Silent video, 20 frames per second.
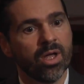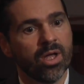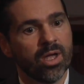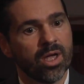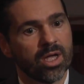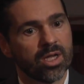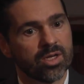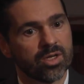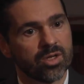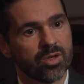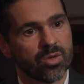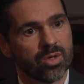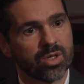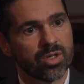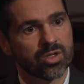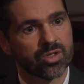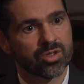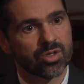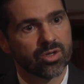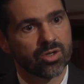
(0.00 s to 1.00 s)
and doing the
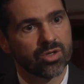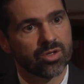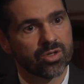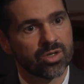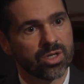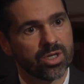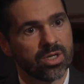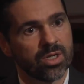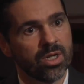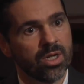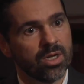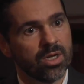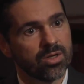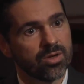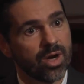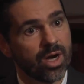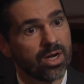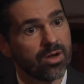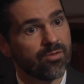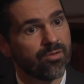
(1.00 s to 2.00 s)
surgery,
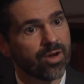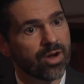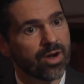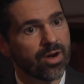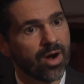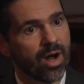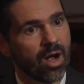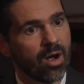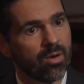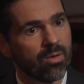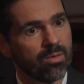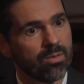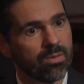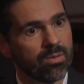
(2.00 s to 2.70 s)
trying to figure out,